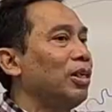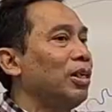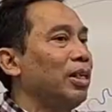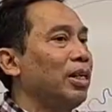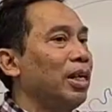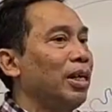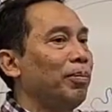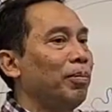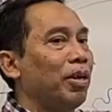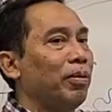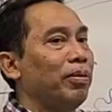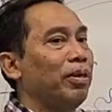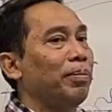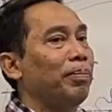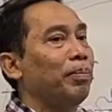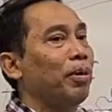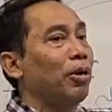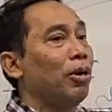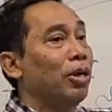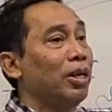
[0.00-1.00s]
the name of the
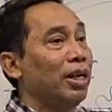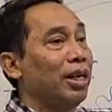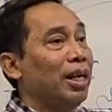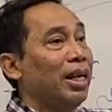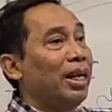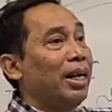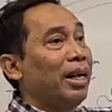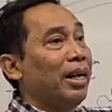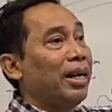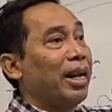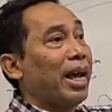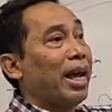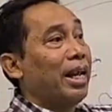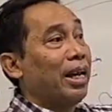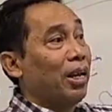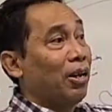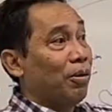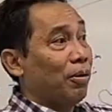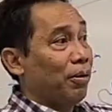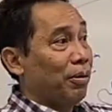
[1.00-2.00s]
bone right
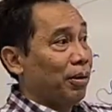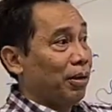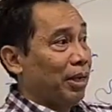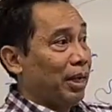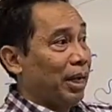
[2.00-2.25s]
now.